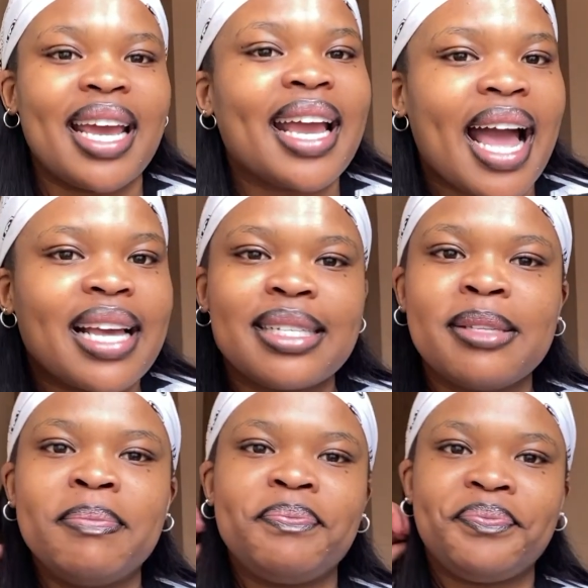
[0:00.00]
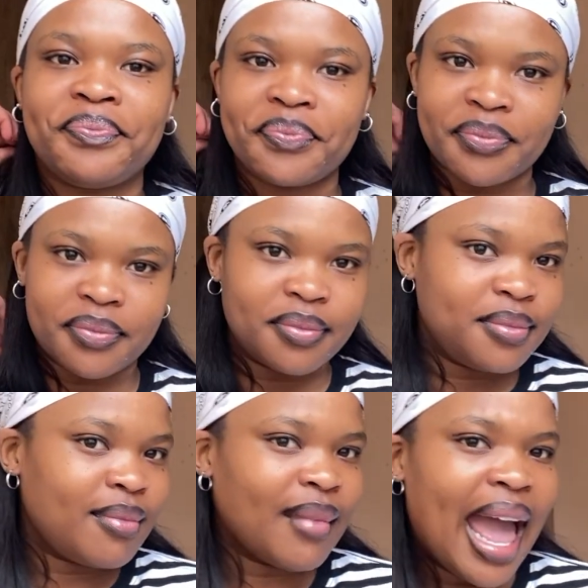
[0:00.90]
guys,
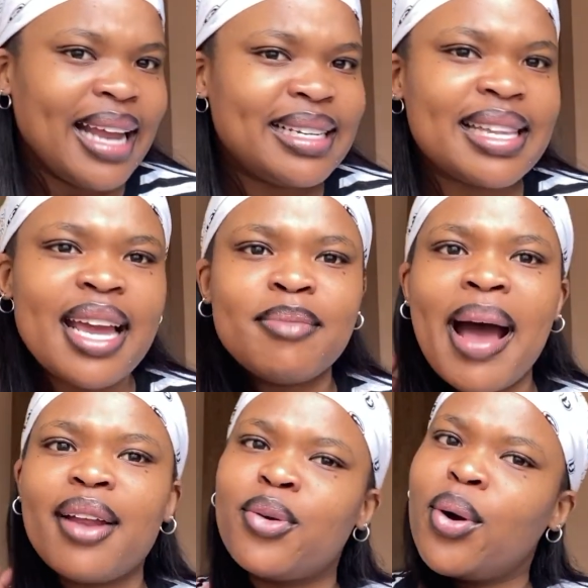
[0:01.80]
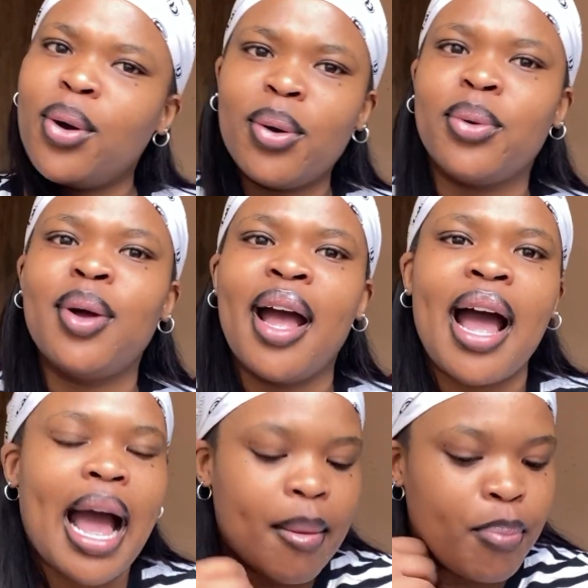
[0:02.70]
I decide, man, no,
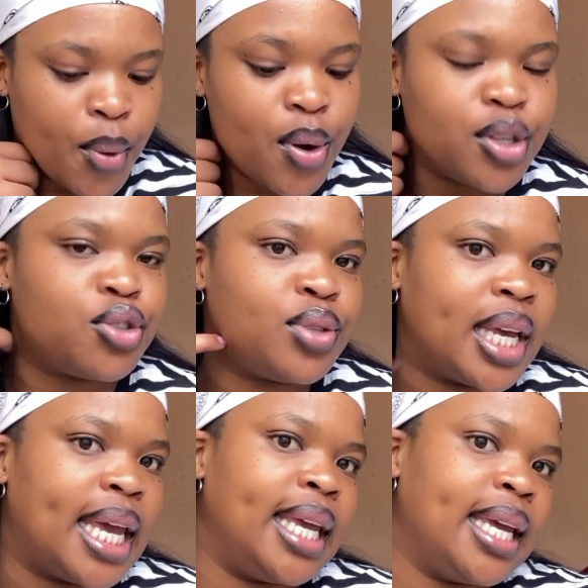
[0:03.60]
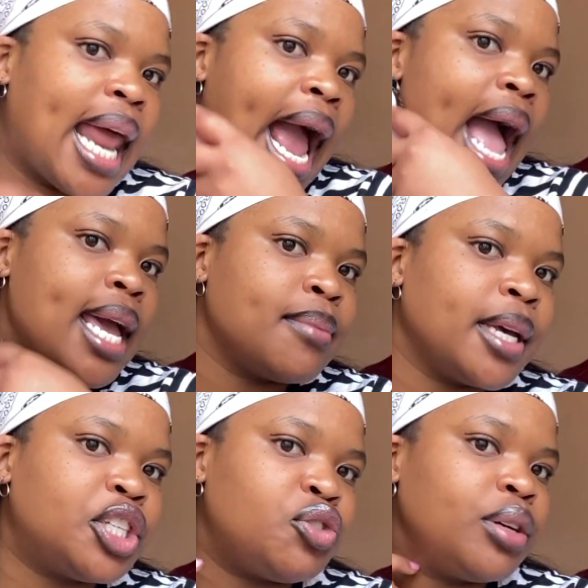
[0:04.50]
I'm bored today. Like, I am
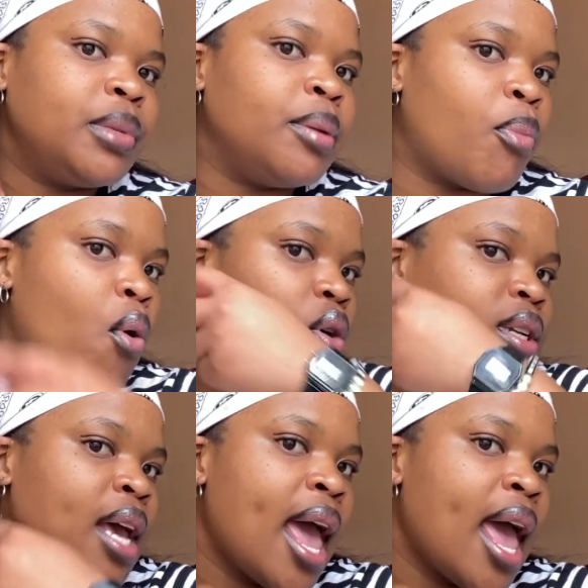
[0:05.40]
extremely bored.